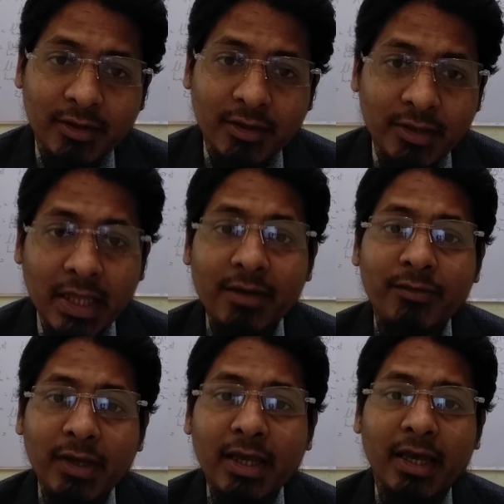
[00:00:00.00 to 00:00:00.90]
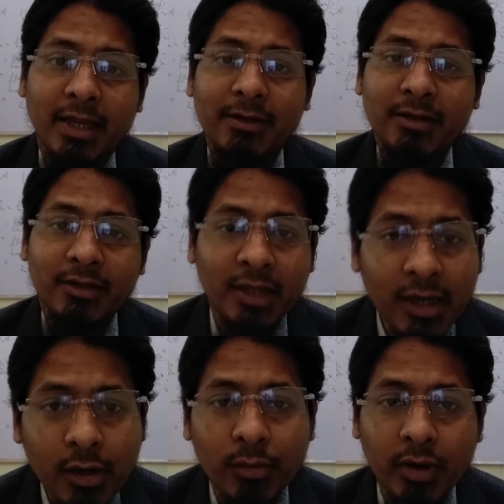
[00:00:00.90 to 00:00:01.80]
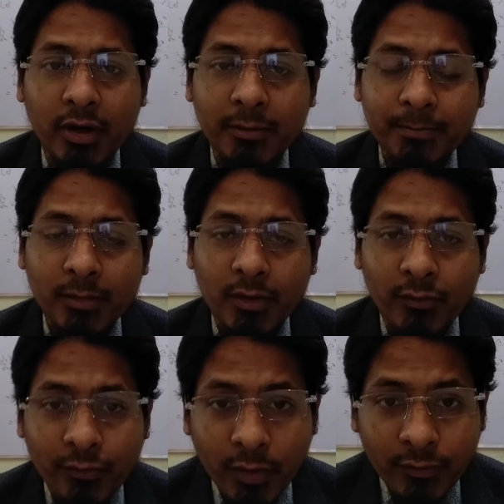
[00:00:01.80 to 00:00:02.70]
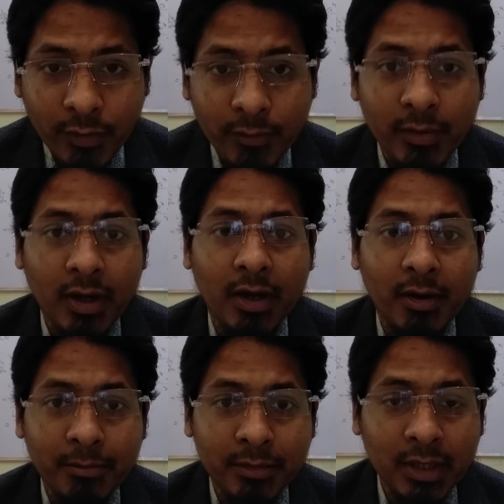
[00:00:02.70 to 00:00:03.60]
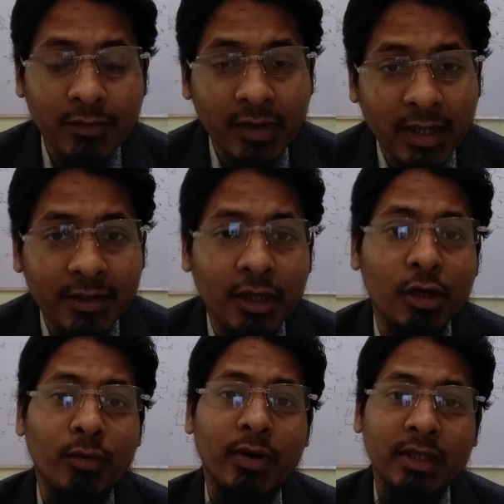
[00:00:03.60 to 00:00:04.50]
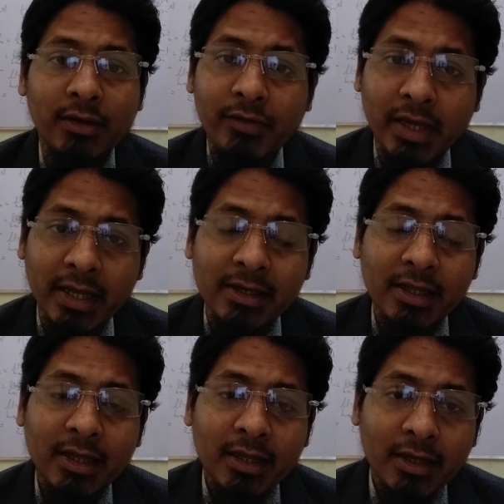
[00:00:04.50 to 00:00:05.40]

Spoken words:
Then we can think over then we can